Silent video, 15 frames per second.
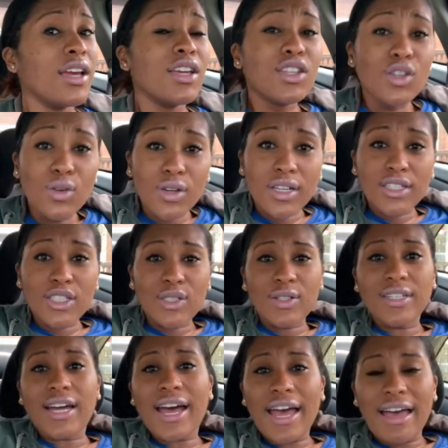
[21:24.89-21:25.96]
You can do
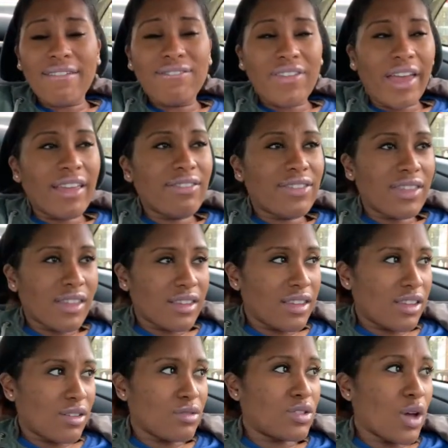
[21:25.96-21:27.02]
it. I have faith in
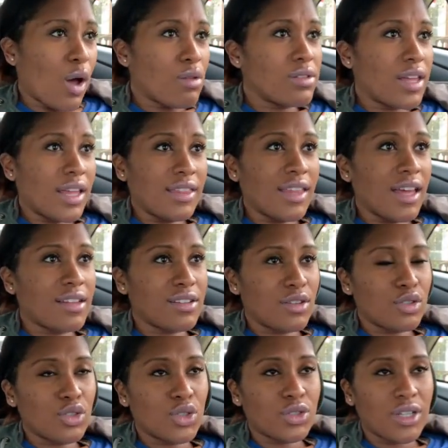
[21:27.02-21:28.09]
you. Don't let that
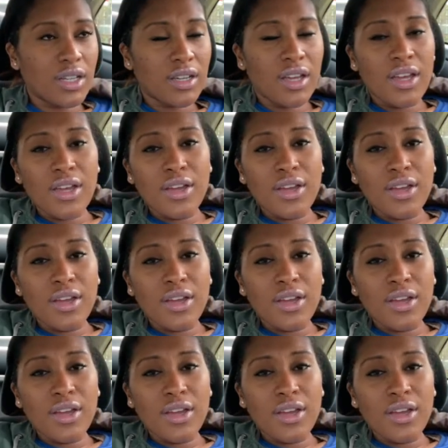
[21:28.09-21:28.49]
little drink